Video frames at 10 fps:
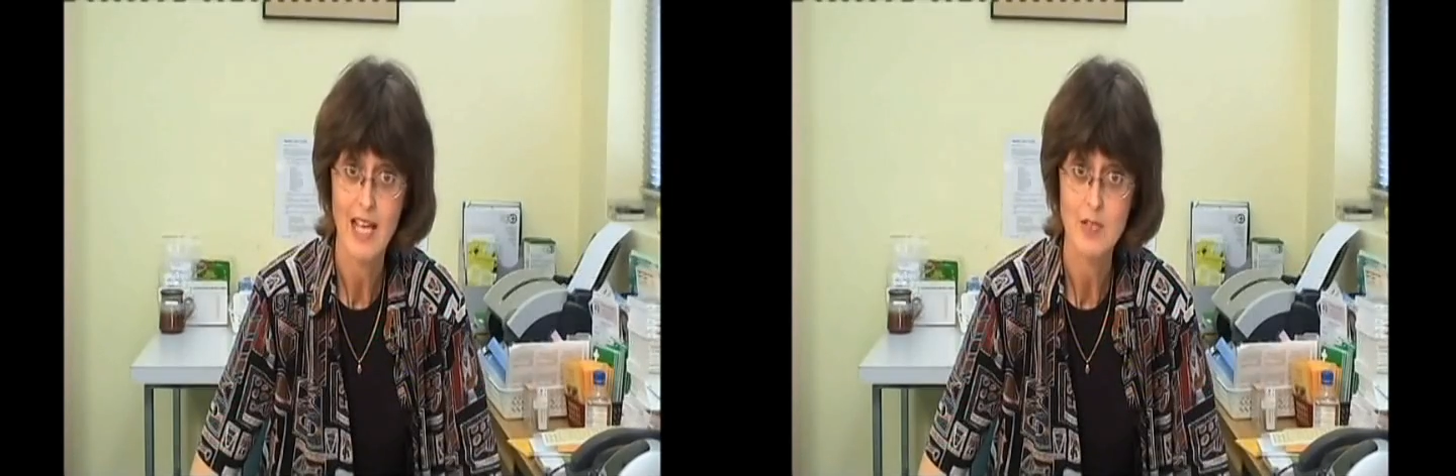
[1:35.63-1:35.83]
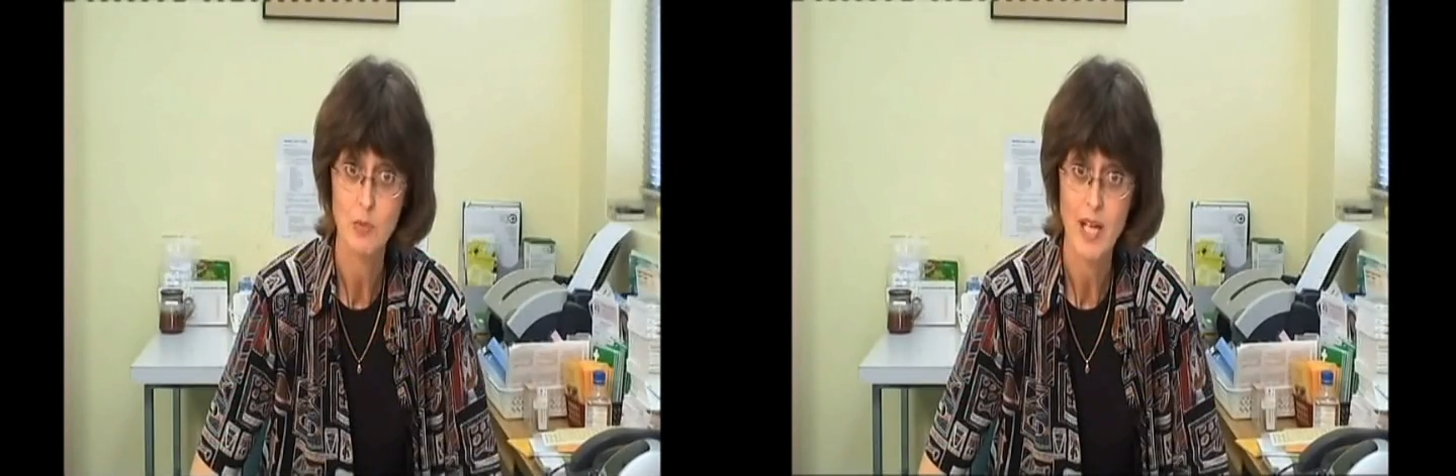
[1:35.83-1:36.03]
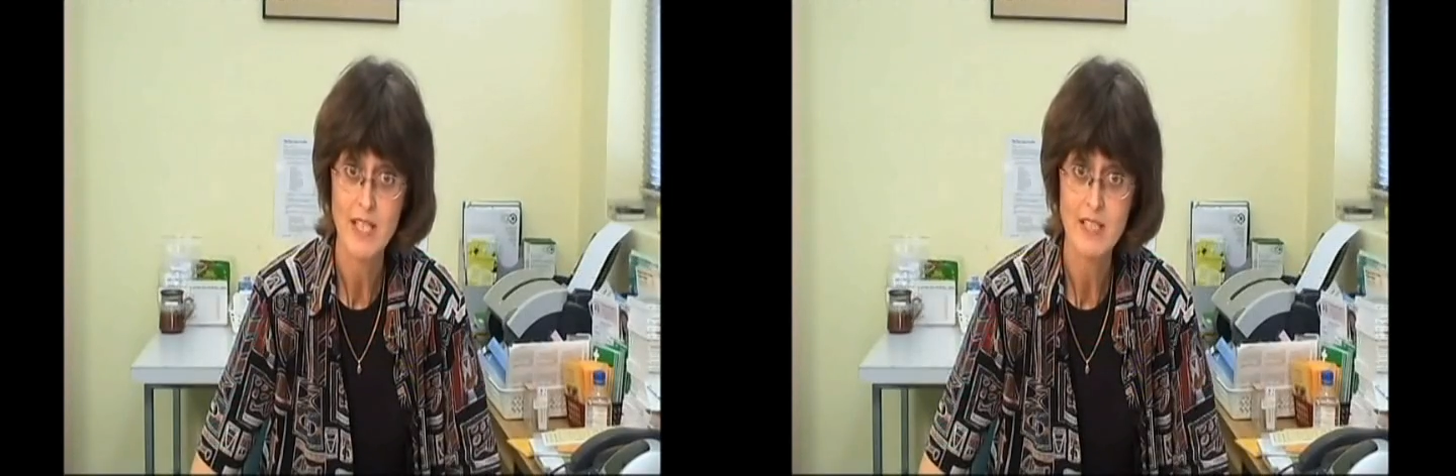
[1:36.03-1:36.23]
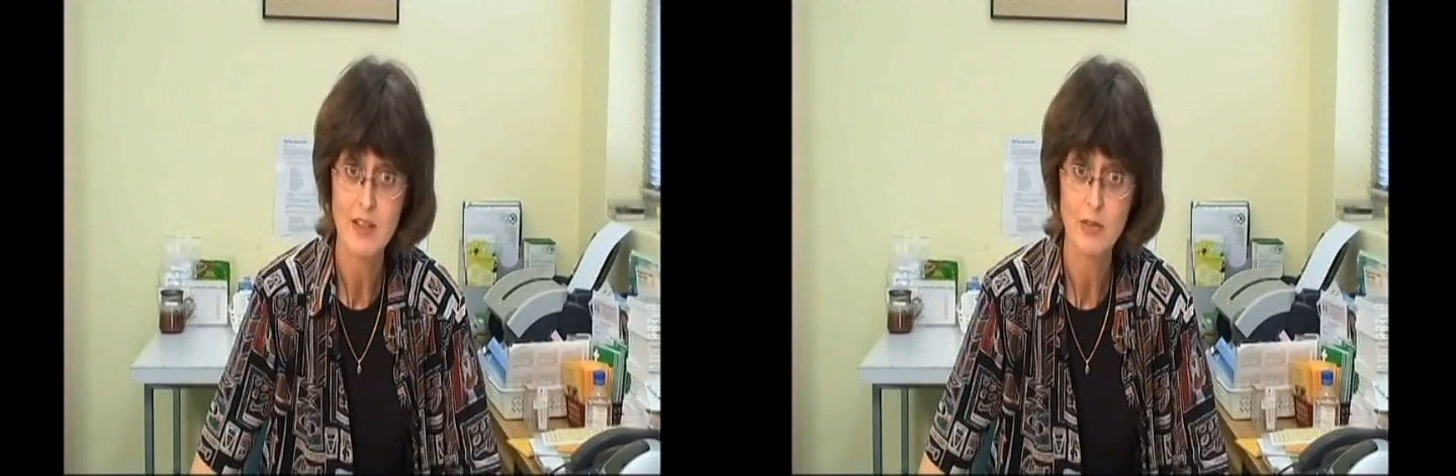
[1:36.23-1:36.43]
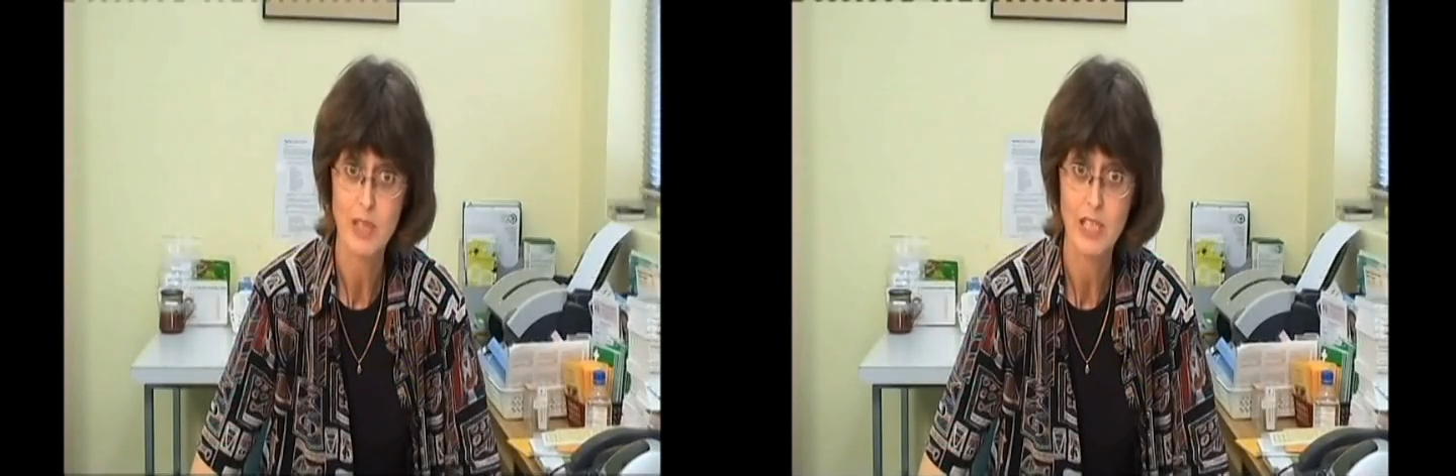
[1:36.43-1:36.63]
as 1 to
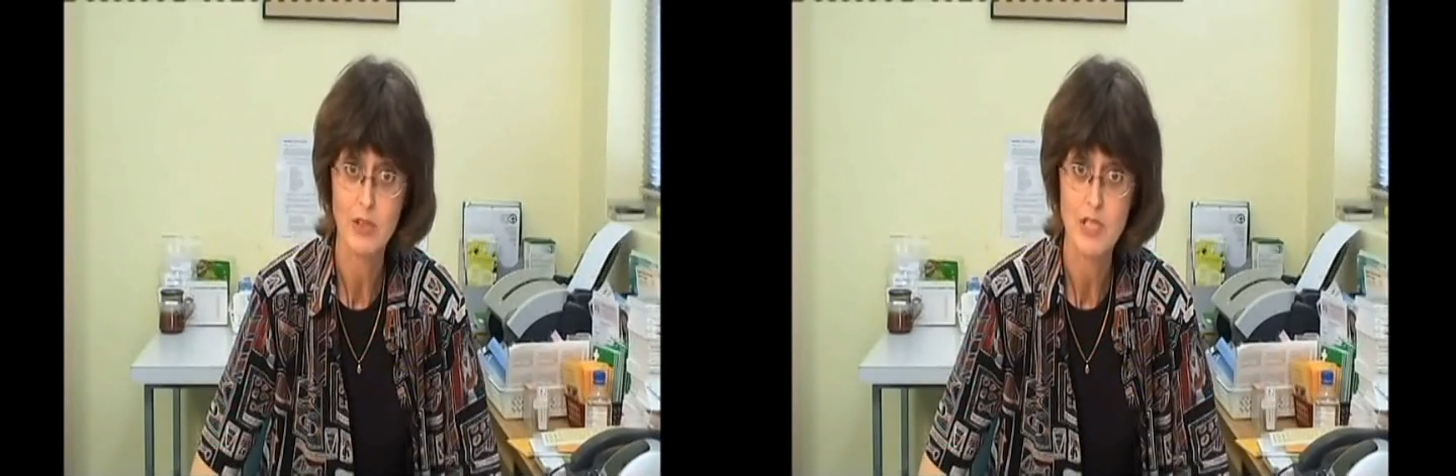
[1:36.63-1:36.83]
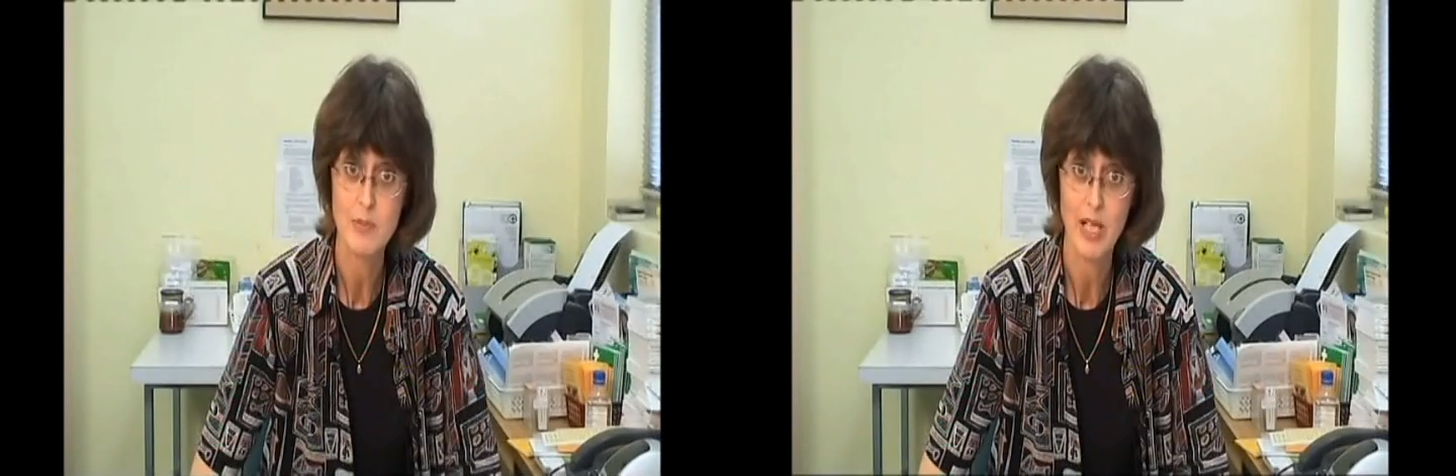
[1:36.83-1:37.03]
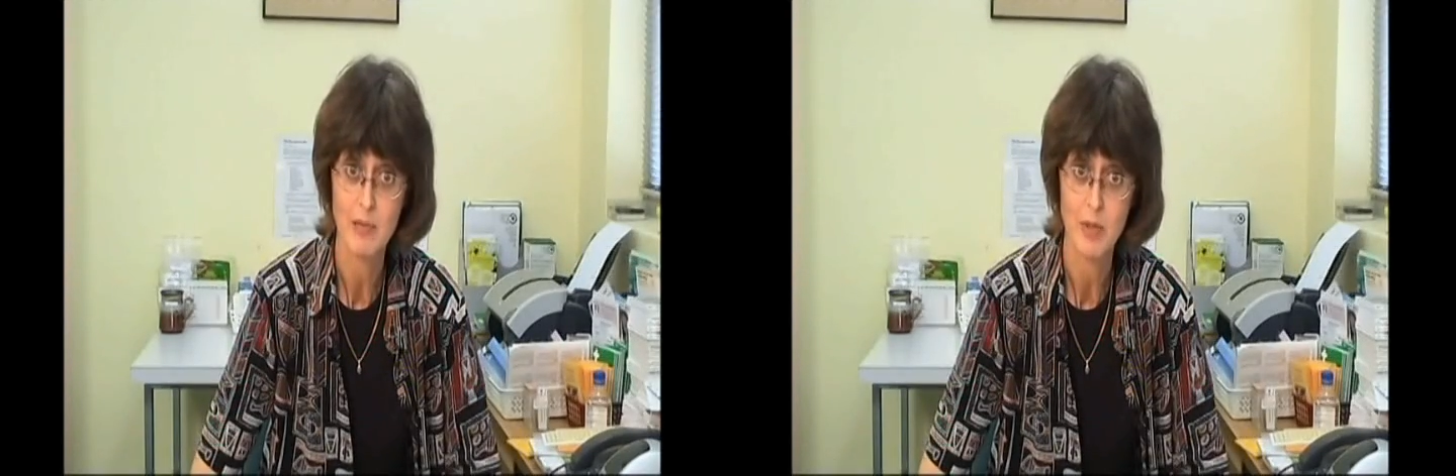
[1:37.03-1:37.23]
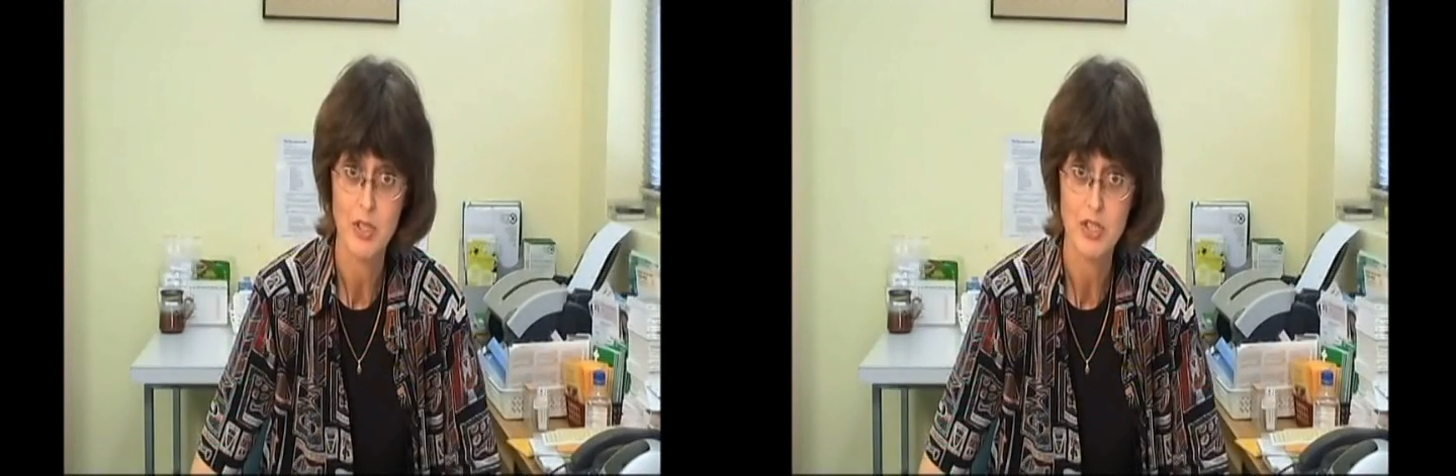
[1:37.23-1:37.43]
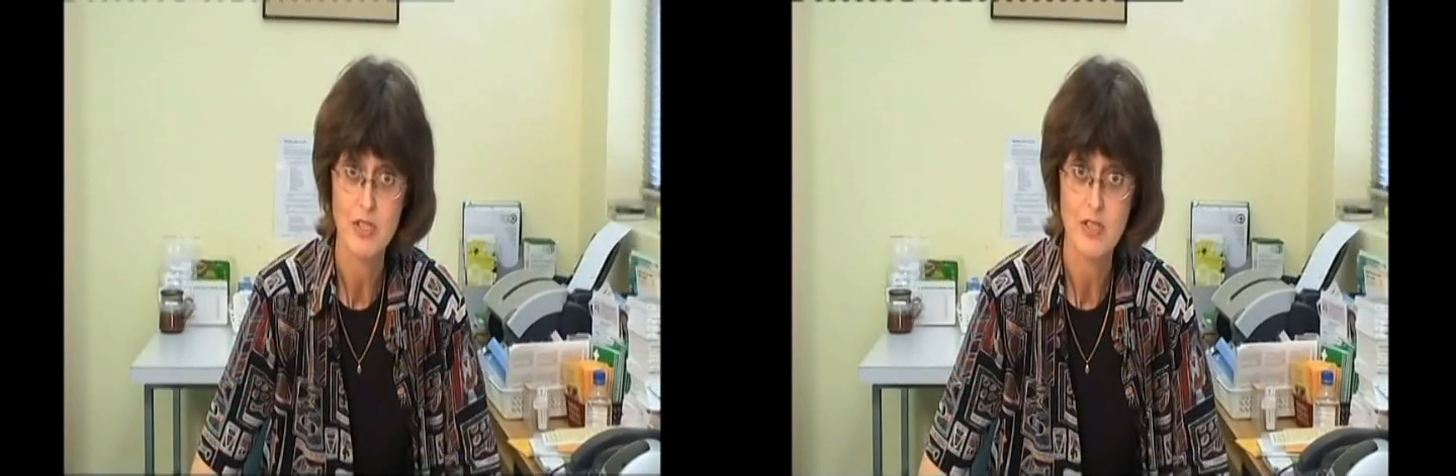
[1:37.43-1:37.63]
3 loose bowel
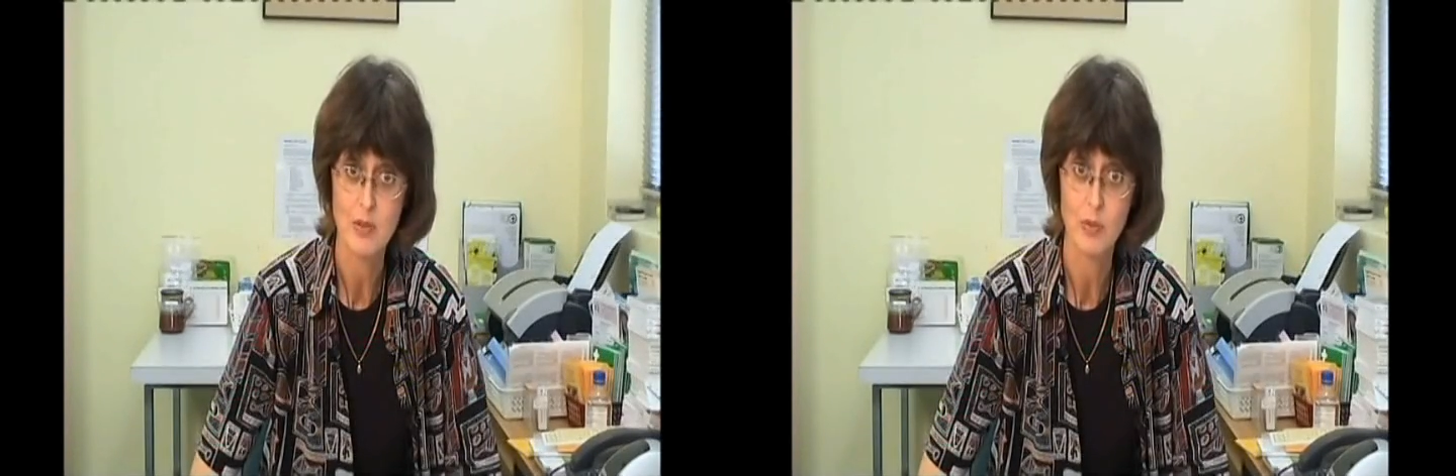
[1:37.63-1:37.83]
motions